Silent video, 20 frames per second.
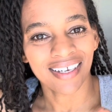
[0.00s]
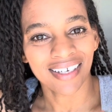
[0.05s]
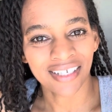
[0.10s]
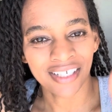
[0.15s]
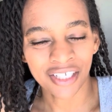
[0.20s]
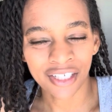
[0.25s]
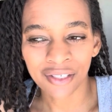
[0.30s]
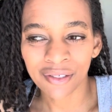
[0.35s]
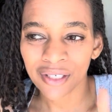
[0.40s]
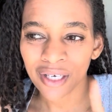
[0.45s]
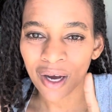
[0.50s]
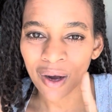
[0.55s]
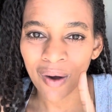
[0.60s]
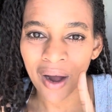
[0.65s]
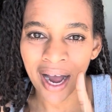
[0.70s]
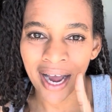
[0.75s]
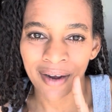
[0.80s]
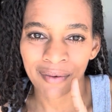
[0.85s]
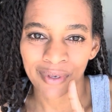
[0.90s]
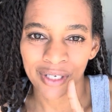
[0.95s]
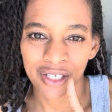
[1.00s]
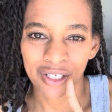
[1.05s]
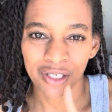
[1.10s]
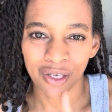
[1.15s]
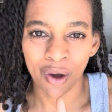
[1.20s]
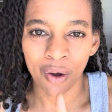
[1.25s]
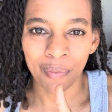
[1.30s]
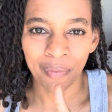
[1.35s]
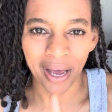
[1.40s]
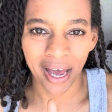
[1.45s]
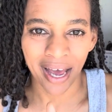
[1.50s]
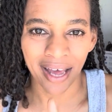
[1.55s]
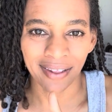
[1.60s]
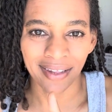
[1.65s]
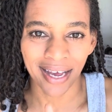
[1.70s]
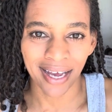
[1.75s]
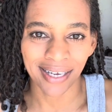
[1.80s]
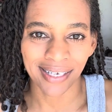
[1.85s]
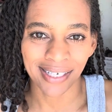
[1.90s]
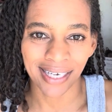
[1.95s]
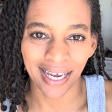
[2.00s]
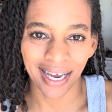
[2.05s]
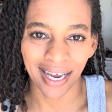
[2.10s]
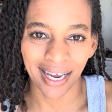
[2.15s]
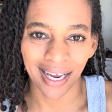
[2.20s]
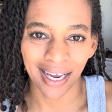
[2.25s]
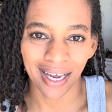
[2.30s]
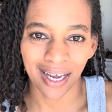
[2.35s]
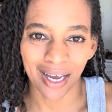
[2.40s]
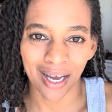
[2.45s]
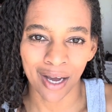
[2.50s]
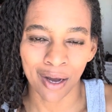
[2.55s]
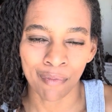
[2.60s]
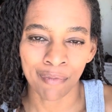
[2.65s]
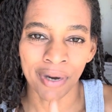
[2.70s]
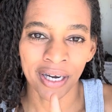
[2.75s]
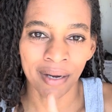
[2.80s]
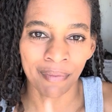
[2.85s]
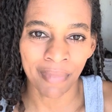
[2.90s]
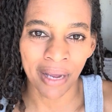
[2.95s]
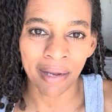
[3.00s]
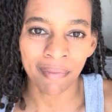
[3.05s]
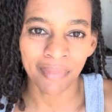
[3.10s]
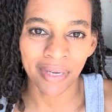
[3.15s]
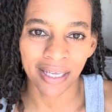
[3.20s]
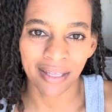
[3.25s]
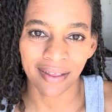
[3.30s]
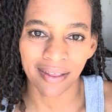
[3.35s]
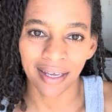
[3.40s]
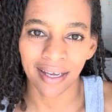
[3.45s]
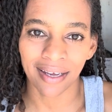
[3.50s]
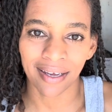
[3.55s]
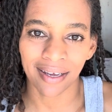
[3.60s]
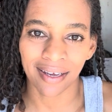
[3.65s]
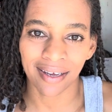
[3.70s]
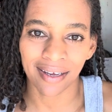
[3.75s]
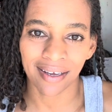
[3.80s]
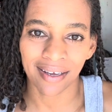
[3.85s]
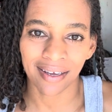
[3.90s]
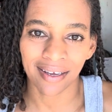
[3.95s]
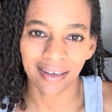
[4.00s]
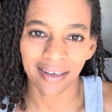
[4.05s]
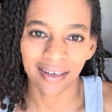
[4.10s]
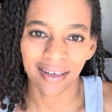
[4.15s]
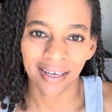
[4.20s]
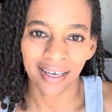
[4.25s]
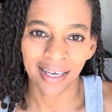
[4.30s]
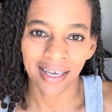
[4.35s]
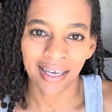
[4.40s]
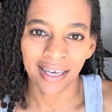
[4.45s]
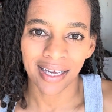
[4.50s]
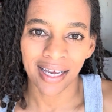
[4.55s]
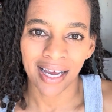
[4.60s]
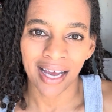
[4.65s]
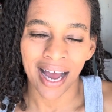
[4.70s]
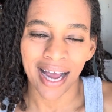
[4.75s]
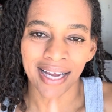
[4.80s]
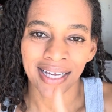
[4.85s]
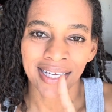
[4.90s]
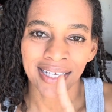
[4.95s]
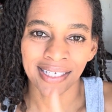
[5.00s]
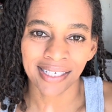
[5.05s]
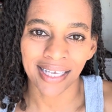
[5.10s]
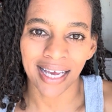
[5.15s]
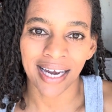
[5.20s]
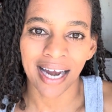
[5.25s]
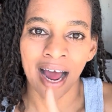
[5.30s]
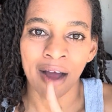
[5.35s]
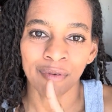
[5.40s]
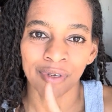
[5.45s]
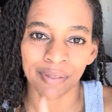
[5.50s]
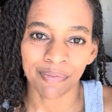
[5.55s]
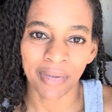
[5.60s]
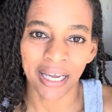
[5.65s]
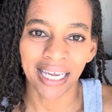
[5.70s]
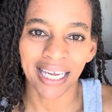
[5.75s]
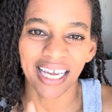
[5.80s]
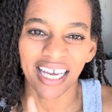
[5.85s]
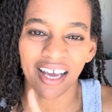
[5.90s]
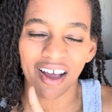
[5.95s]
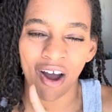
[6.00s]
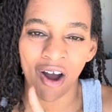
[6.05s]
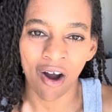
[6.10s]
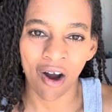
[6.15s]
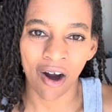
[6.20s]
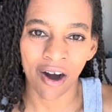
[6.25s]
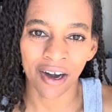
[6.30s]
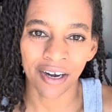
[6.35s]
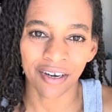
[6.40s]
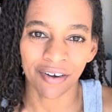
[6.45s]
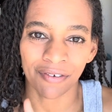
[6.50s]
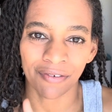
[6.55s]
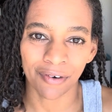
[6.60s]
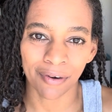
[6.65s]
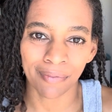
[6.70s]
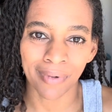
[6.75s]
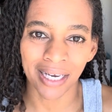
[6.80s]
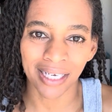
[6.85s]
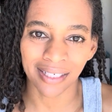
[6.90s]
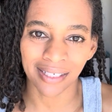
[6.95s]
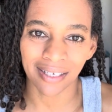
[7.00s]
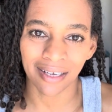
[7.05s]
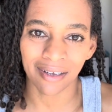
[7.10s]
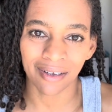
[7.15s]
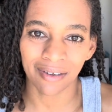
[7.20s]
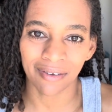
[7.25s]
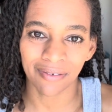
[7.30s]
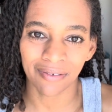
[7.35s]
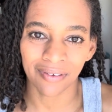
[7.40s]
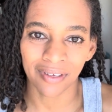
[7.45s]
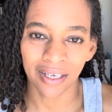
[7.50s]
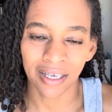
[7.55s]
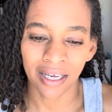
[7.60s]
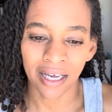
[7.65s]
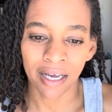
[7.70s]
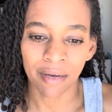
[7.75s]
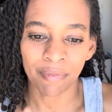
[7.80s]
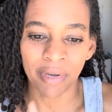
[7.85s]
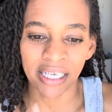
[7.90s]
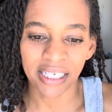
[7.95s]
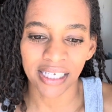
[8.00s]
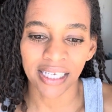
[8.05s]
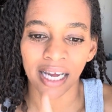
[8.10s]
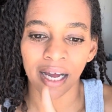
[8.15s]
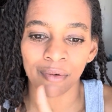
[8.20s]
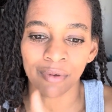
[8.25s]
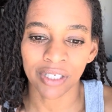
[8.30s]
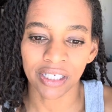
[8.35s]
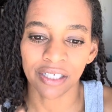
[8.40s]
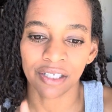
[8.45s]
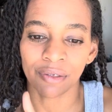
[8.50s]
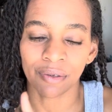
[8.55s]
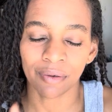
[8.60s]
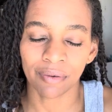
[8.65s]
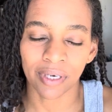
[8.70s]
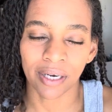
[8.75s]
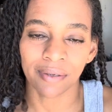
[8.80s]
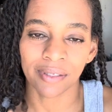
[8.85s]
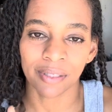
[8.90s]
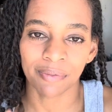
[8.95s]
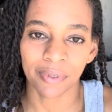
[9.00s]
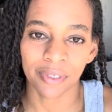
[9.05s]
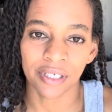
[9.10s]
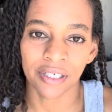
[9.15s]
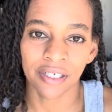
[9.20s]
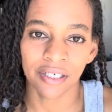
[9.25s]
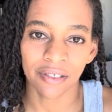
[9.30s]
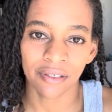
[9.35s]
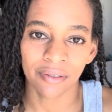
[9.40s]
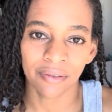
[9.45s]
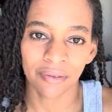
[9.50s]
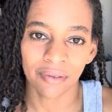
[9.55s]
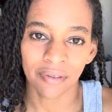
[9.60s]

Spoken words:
Do you know I was so mad that day, but it made me think. He said I was making it harder for myself. Basically, I wasn't doing what I was supposed to do.